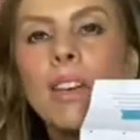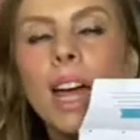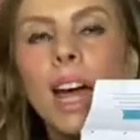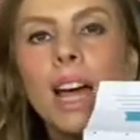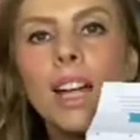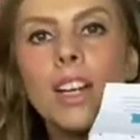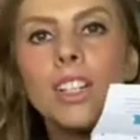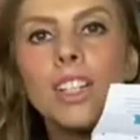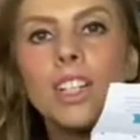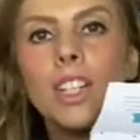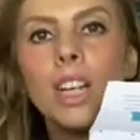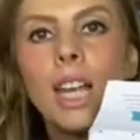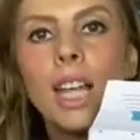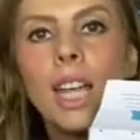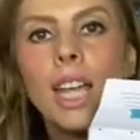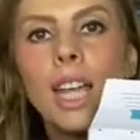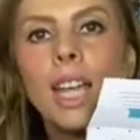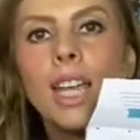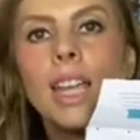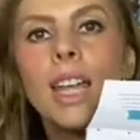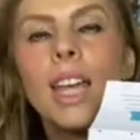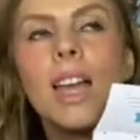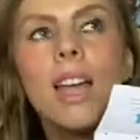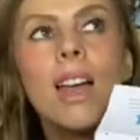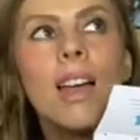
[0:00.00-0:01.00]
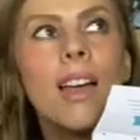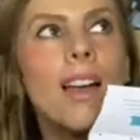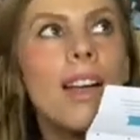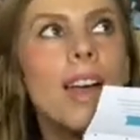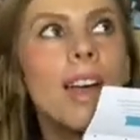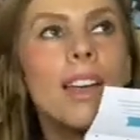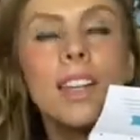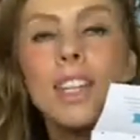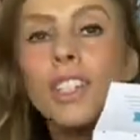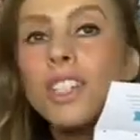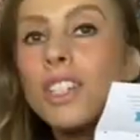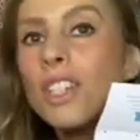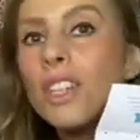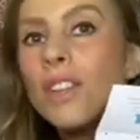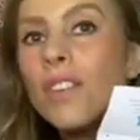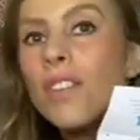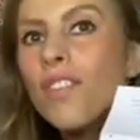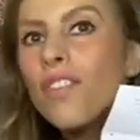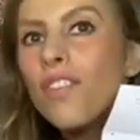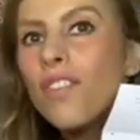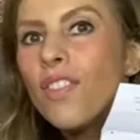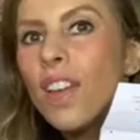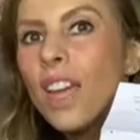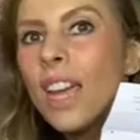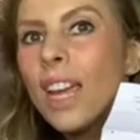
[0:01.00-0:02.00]
actually and they do
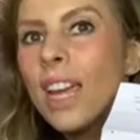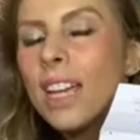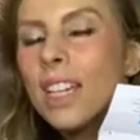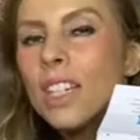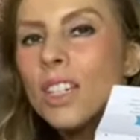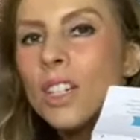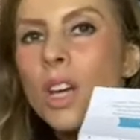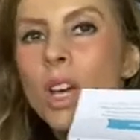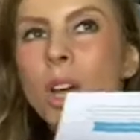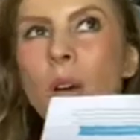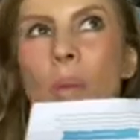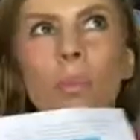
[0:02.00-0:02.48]
fit.